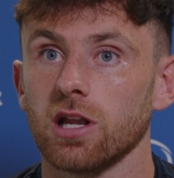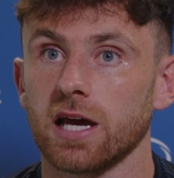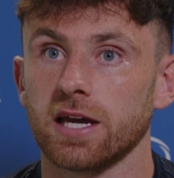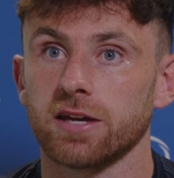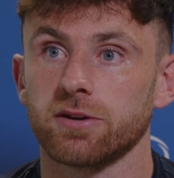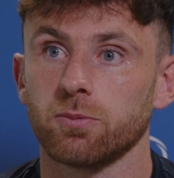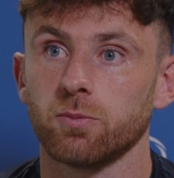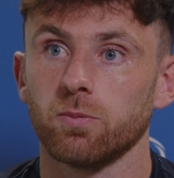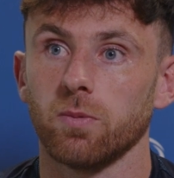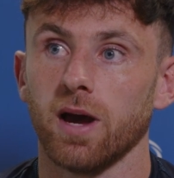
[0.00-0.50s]

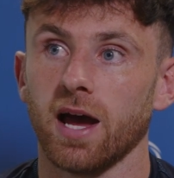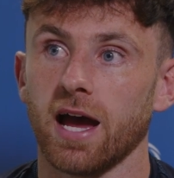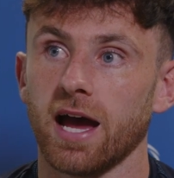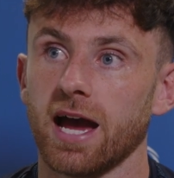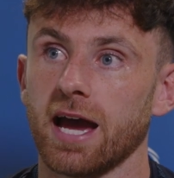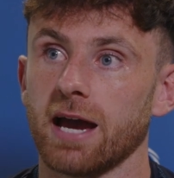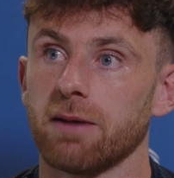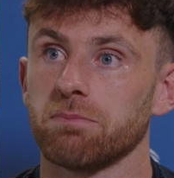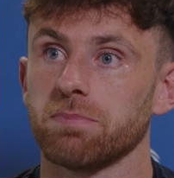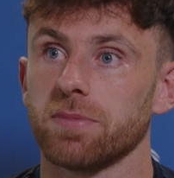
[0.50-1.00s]
Like,
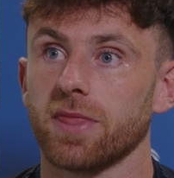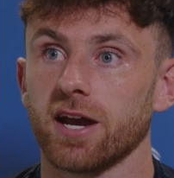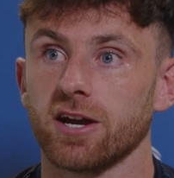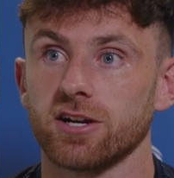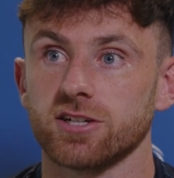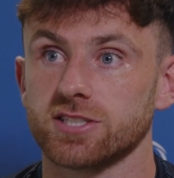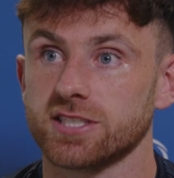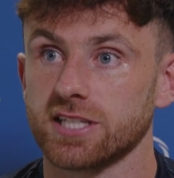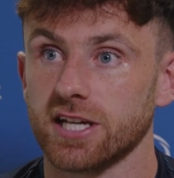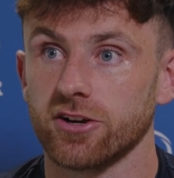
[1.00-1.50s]

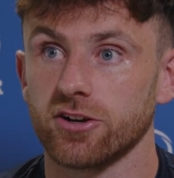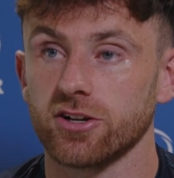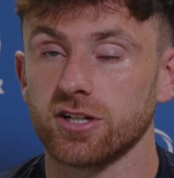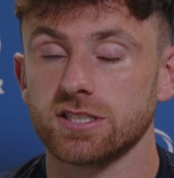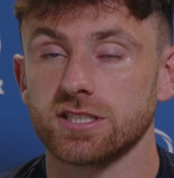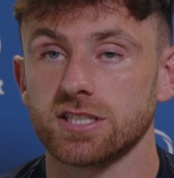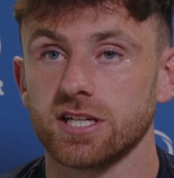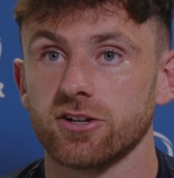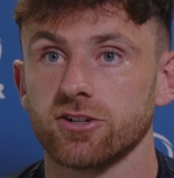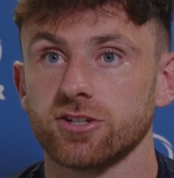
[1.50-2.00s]
there are
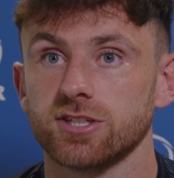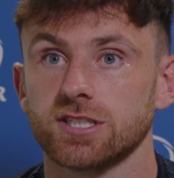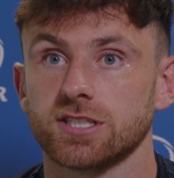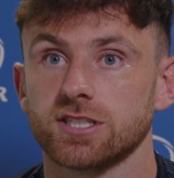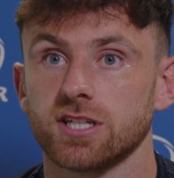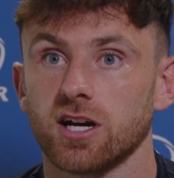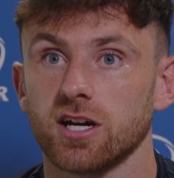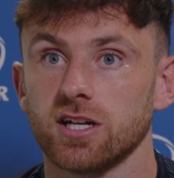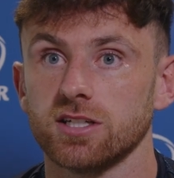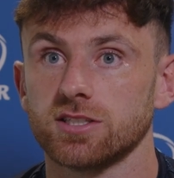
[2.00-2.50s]
serious, serious
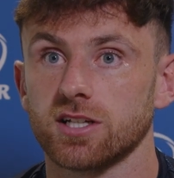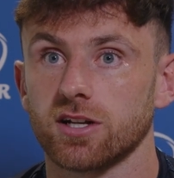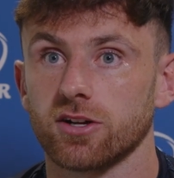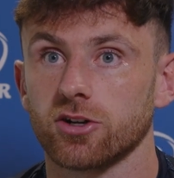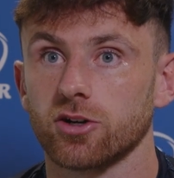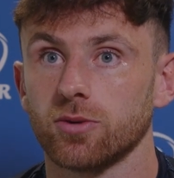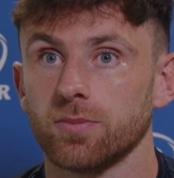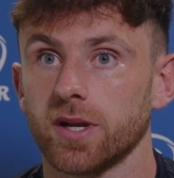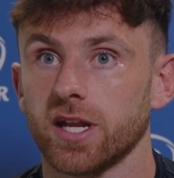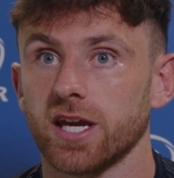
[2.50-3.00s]
sides that are
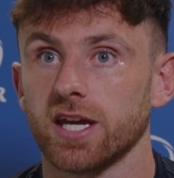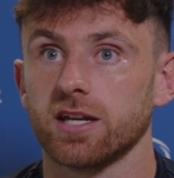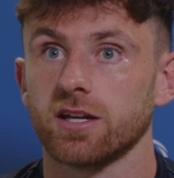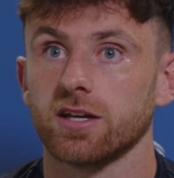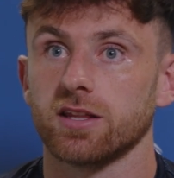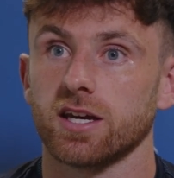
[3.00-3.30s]
coming in.